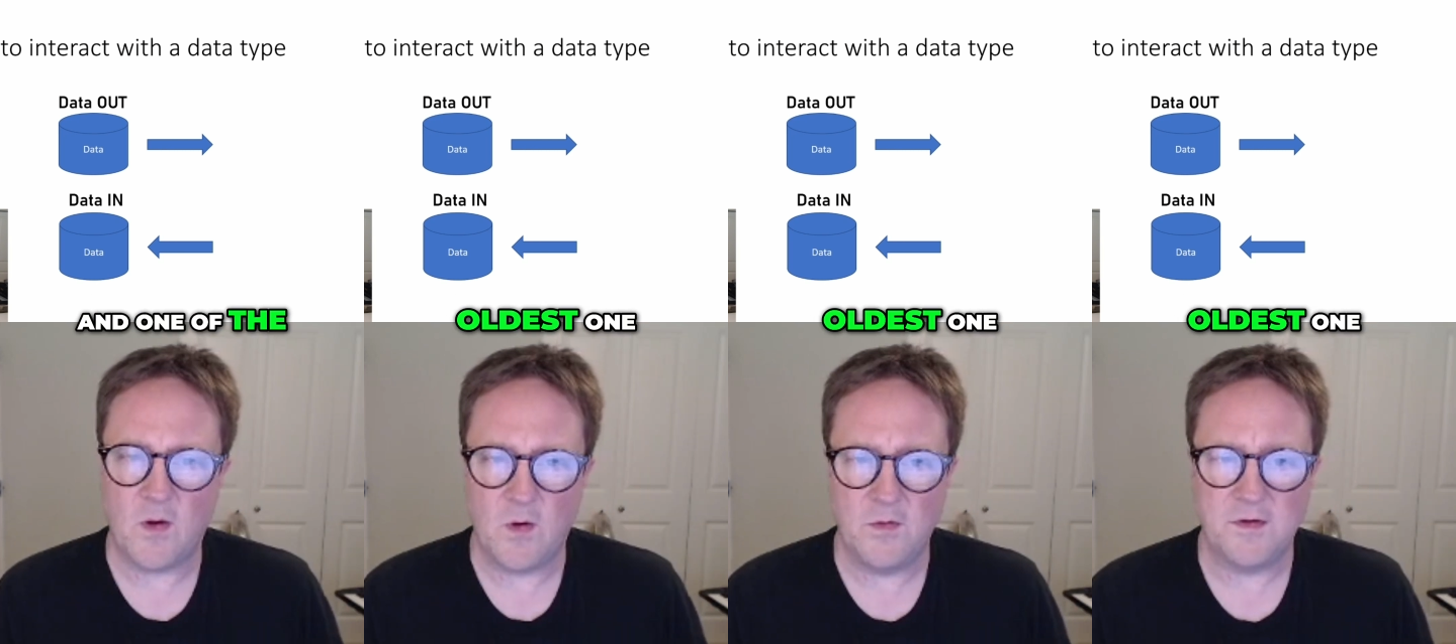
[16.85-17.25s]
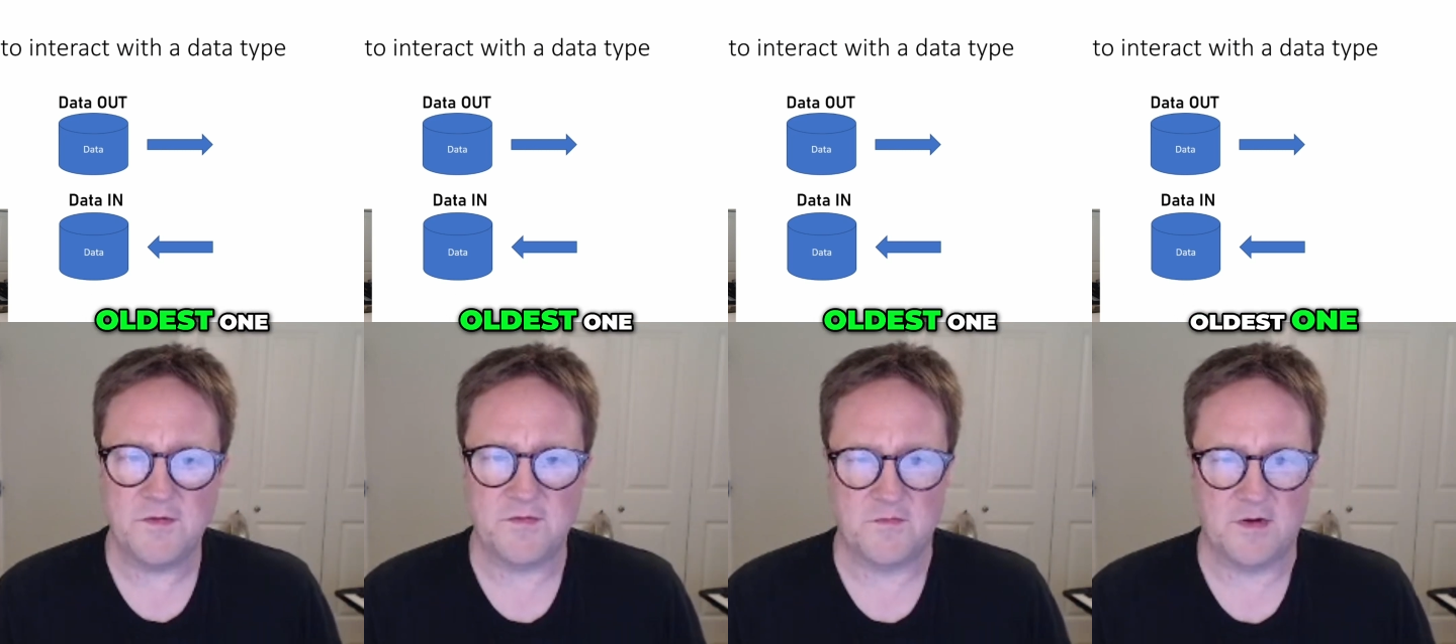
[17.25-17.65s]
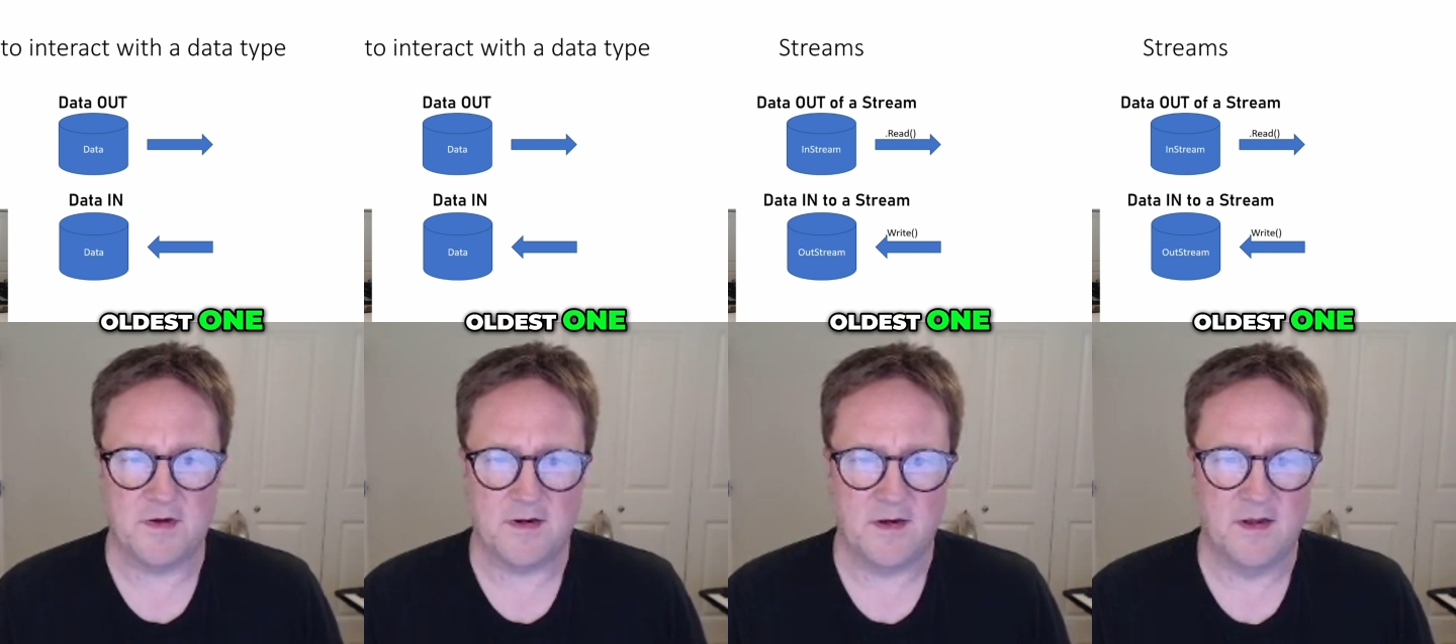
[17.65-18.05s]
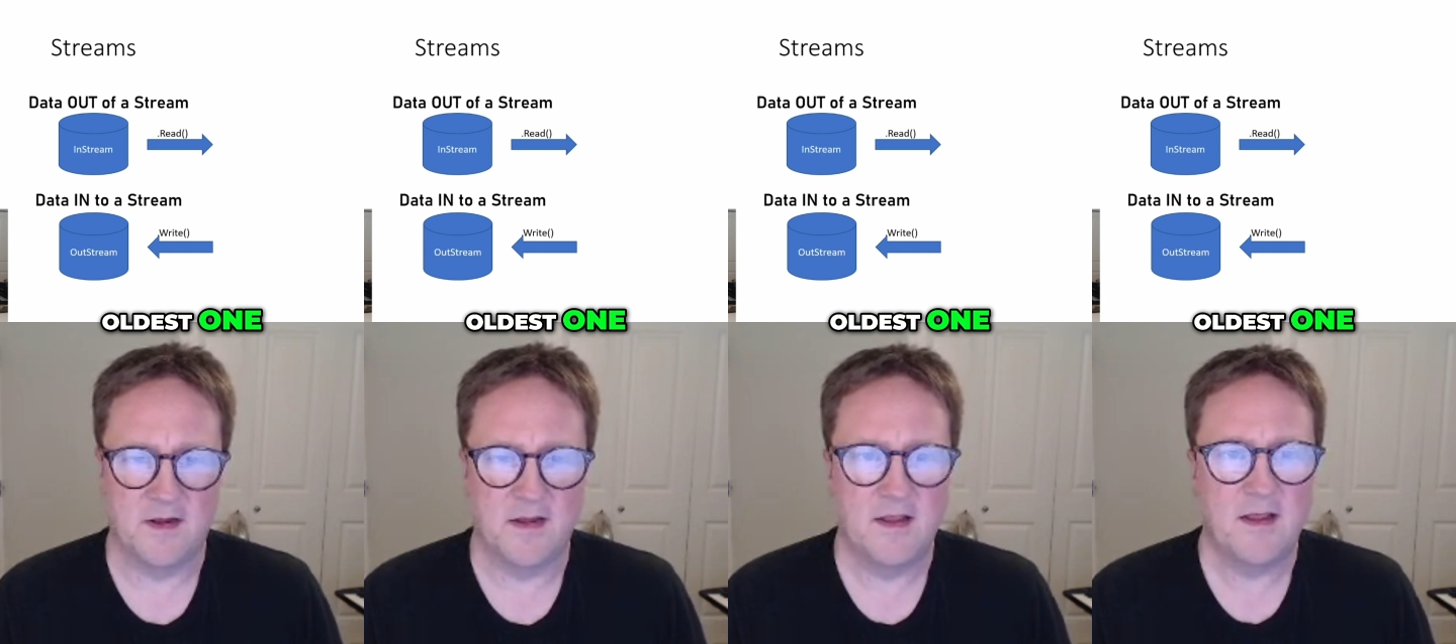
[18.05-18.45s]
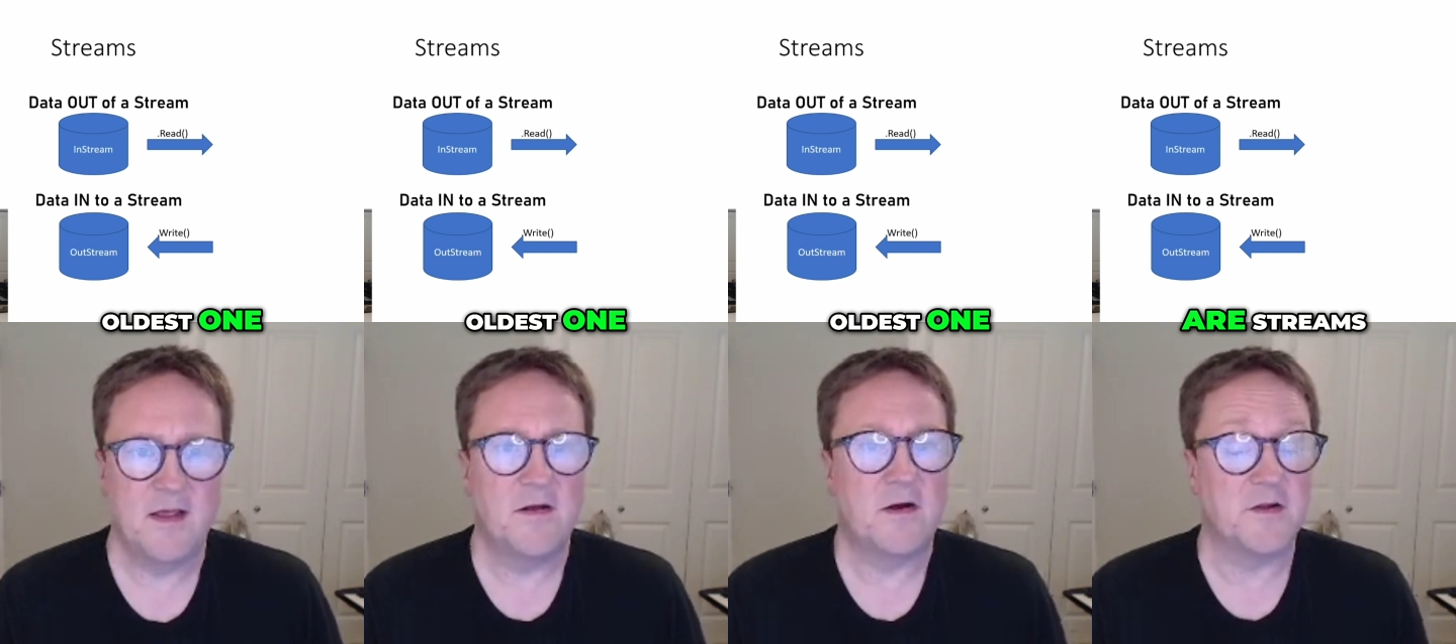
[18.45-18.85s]
oldest one
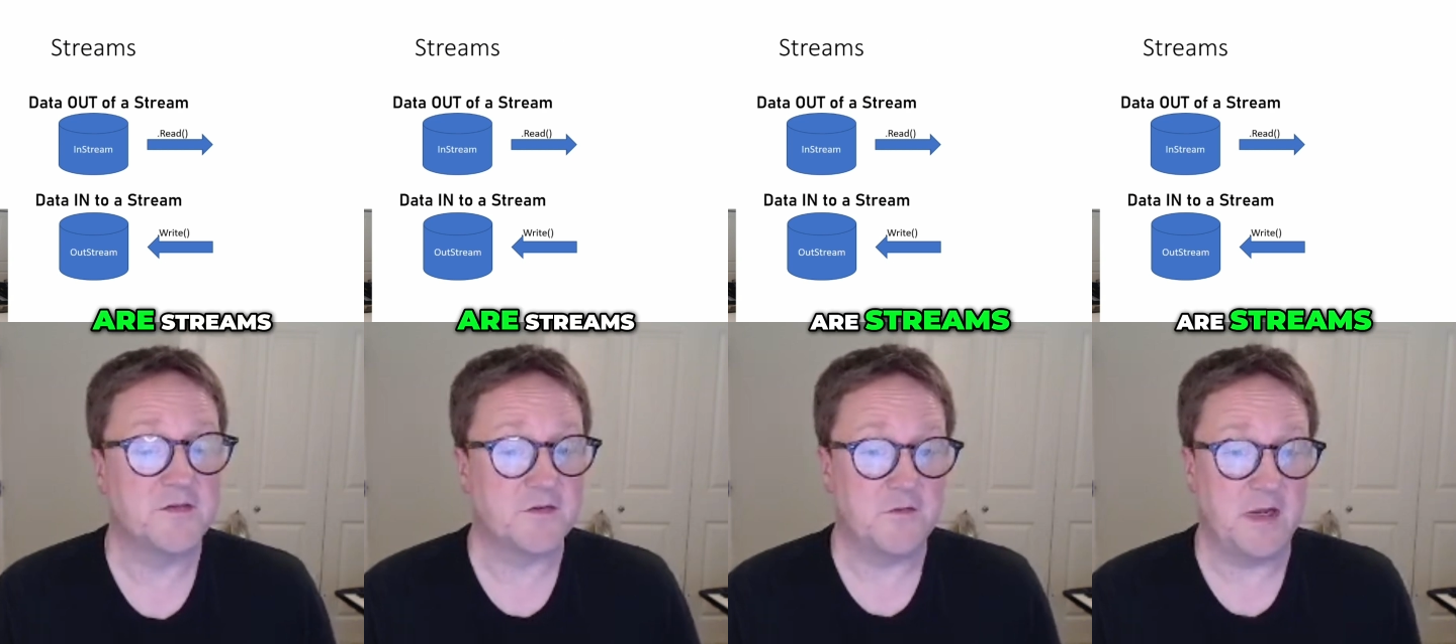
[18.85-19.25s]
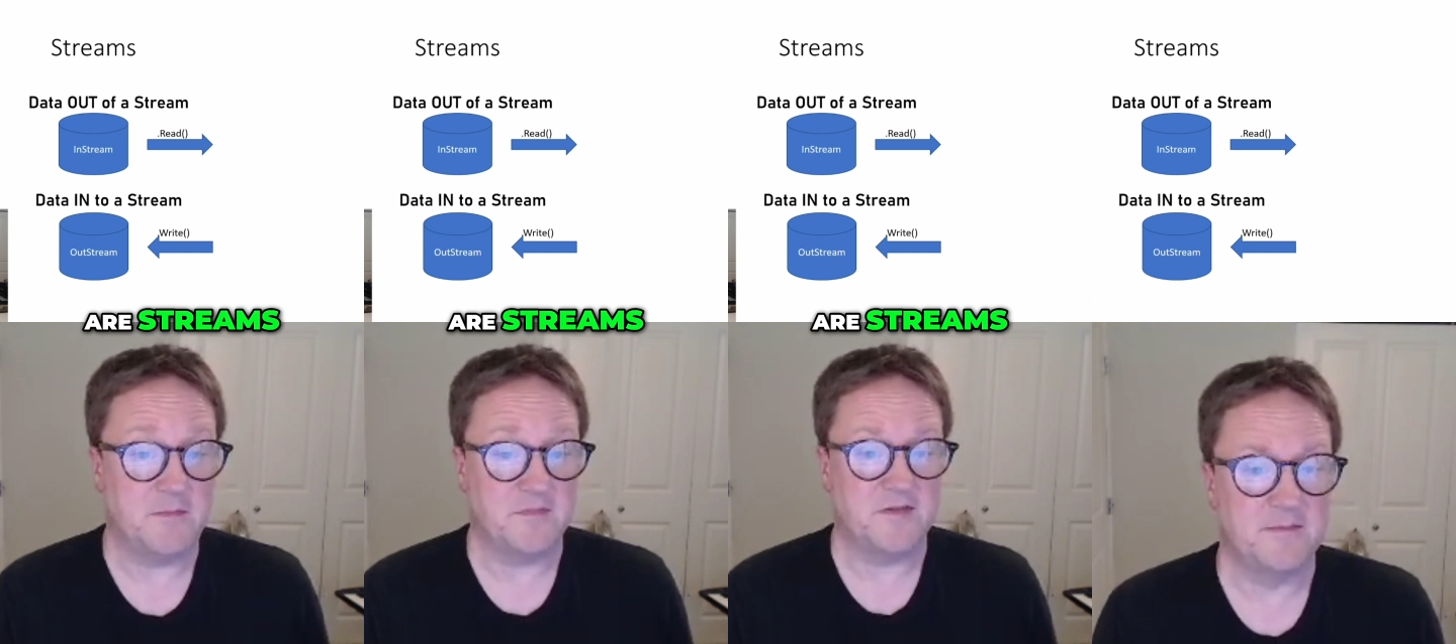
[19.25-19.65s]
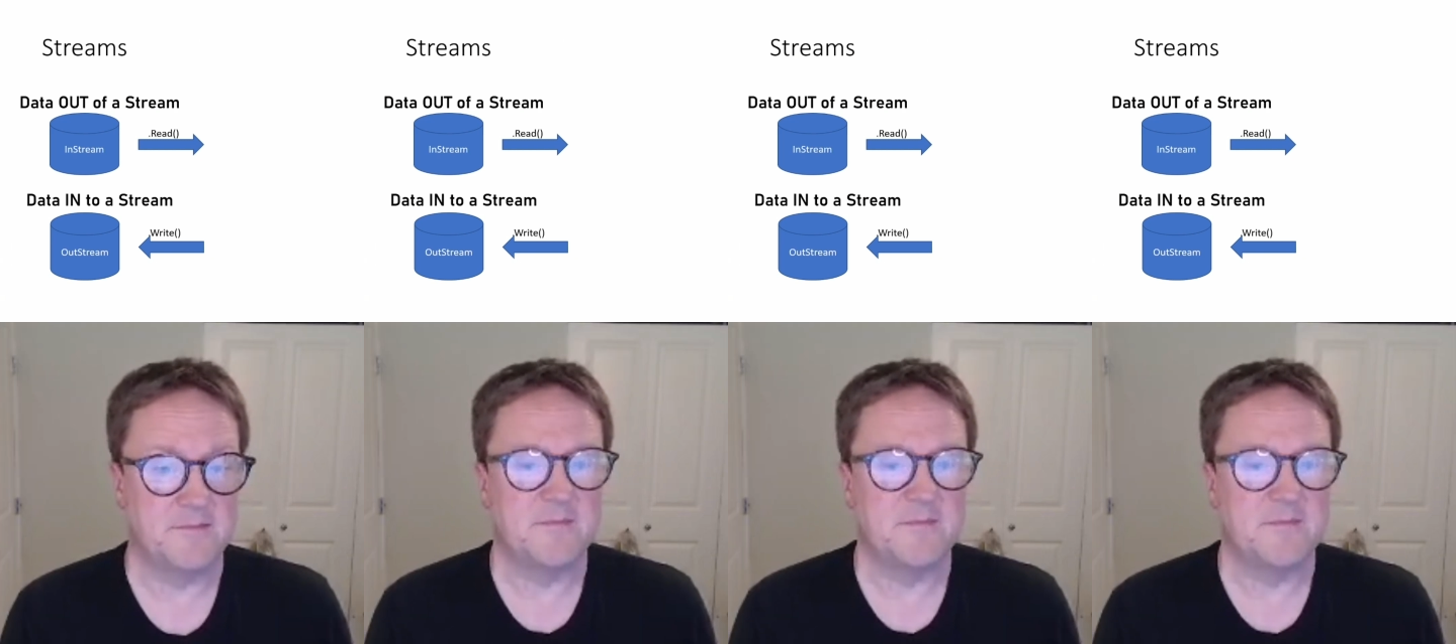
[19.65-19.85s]
are streams.